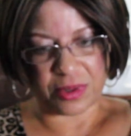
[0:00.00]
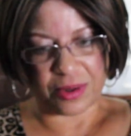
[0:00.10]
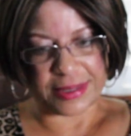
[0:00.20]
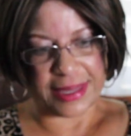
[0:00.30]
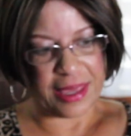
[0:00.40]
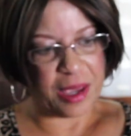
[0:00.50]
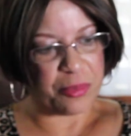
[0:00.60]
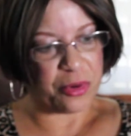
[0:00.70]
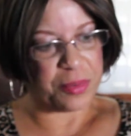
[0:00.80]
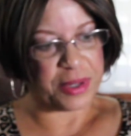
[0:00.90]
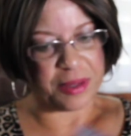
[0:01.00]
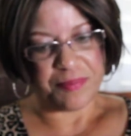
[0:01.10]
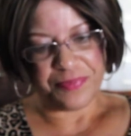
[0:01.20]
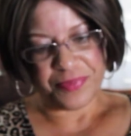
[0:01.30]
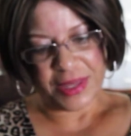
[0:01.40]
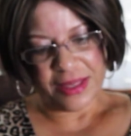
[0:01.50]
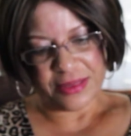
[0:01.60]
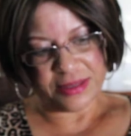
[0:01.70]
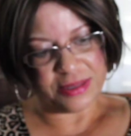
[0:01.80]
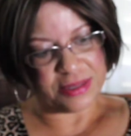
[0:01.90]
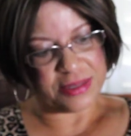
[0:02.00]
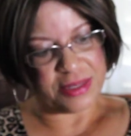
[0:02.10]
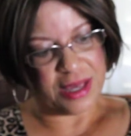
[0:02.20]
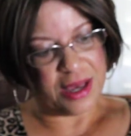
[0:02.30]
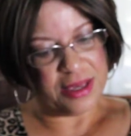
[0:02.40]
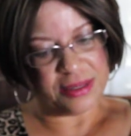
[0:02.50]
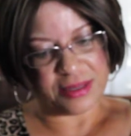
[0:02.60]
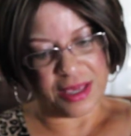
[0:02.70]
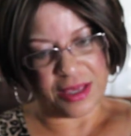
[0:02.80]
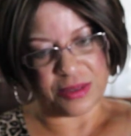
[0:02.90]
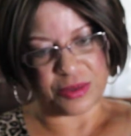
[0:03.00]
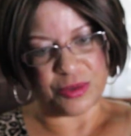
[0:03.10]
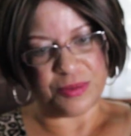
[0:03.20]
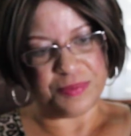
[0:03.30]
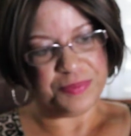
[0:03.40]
on camera, but this is nice, Hazel.